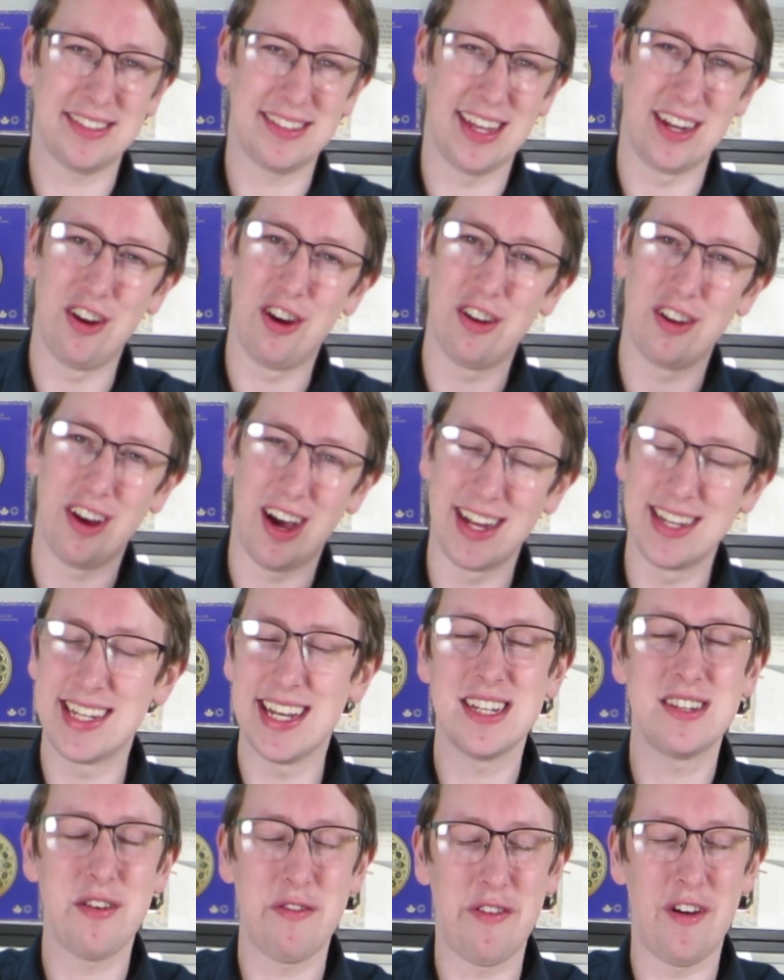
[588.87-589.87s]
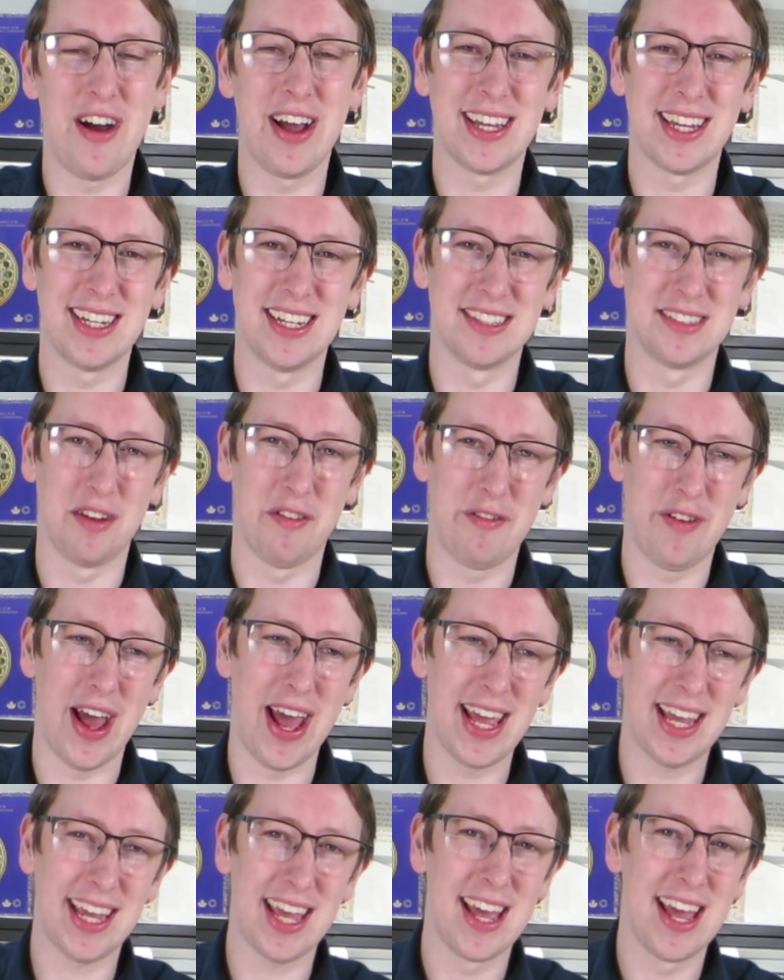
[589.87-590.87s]
They're not identifying it as a
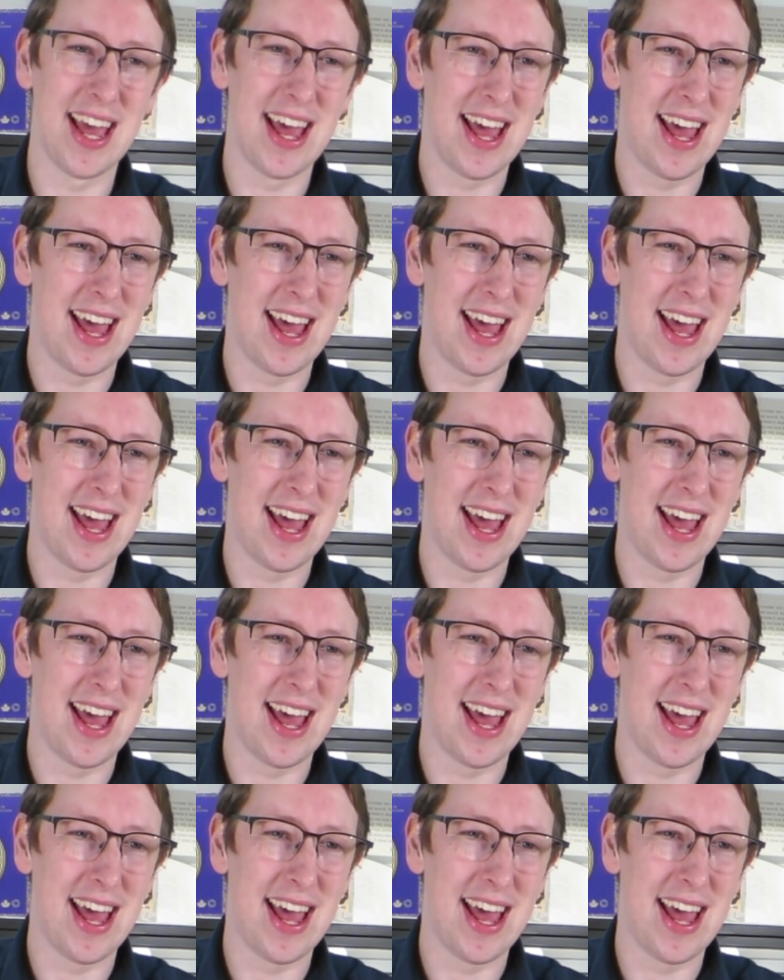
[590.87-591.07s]
fake.